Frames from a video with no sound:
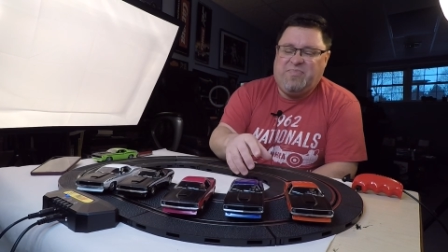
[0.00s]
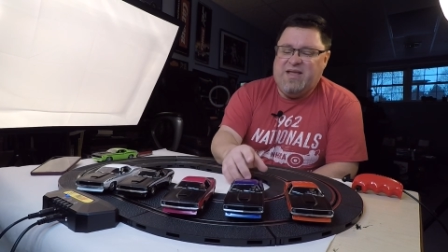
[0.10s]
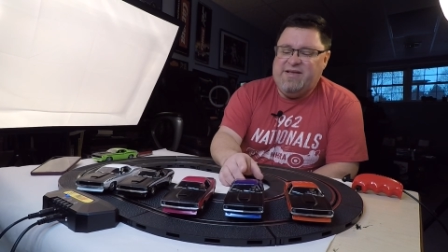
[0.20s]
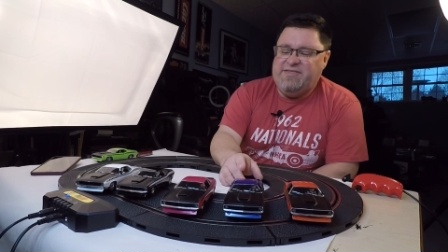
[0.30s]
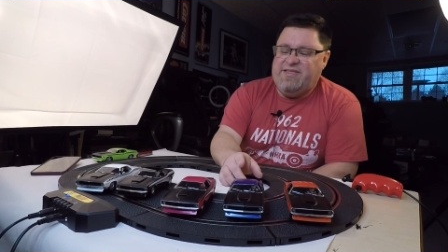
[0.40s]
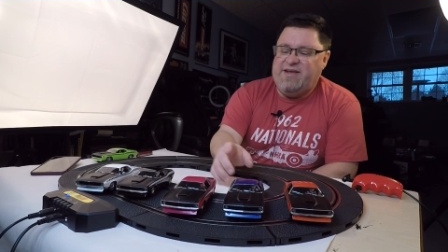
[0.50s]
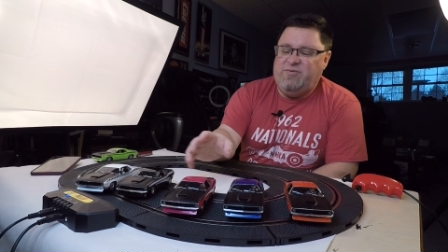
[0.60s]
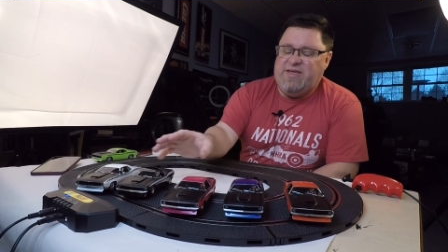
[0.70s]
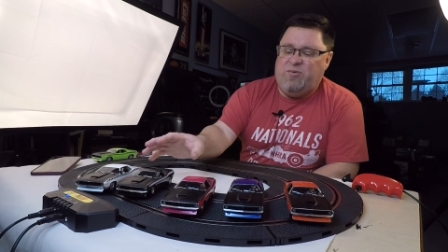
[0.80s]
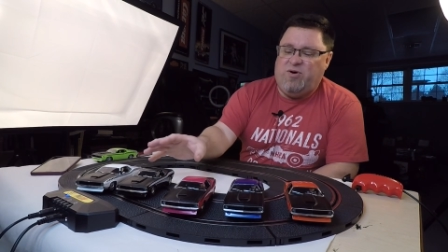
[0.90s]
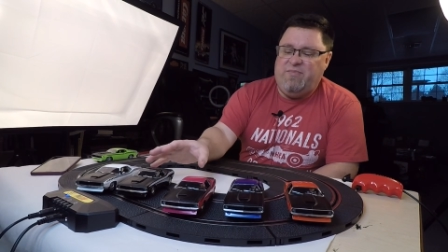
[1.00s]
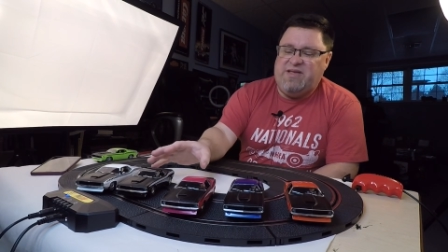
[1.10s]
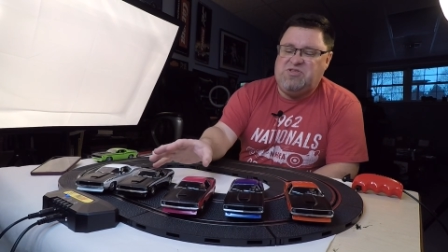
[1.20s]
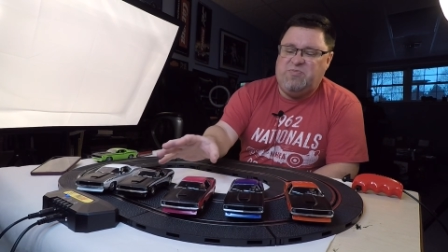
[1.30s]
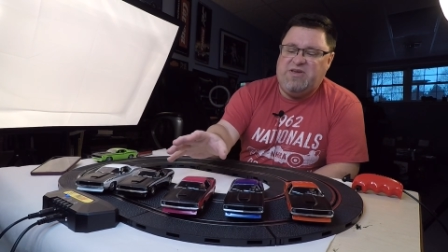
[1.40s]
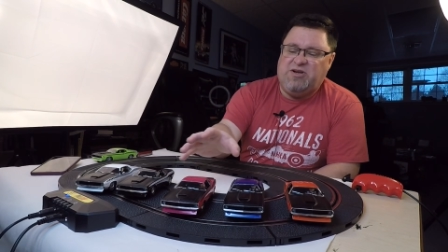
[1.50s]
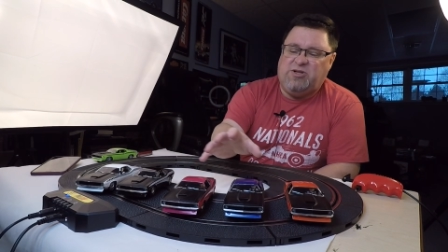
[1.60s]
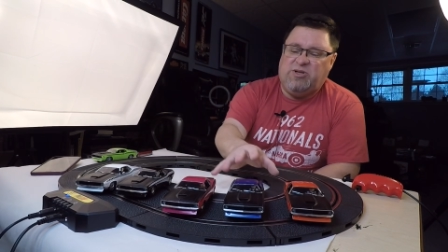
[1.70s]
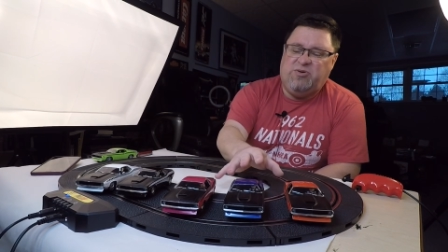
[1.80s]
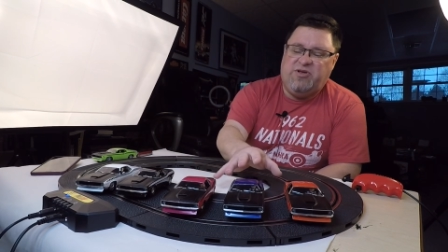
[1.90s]
They were meant to be
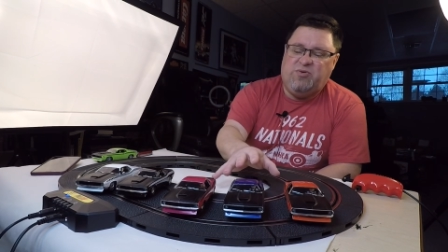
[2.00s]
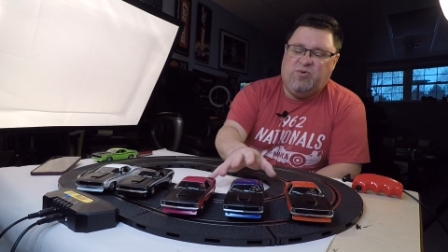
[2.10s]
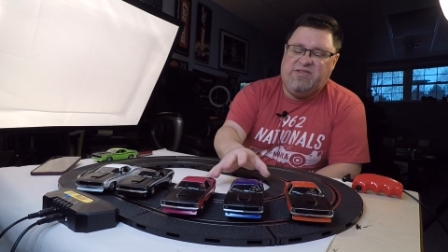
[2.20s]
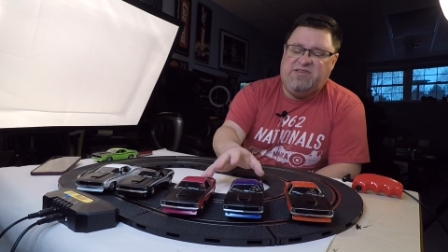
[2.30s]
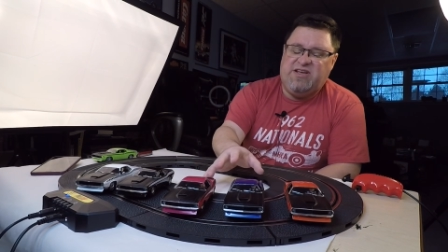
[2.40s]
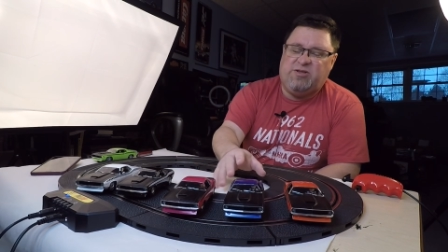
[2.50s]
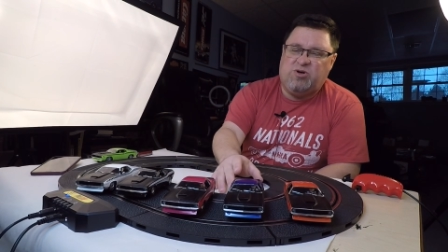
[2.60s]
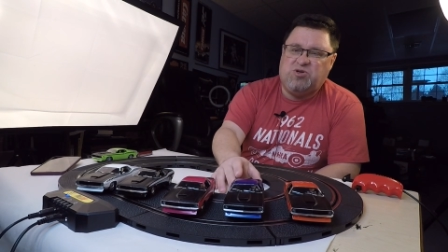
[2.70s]
included with dealers'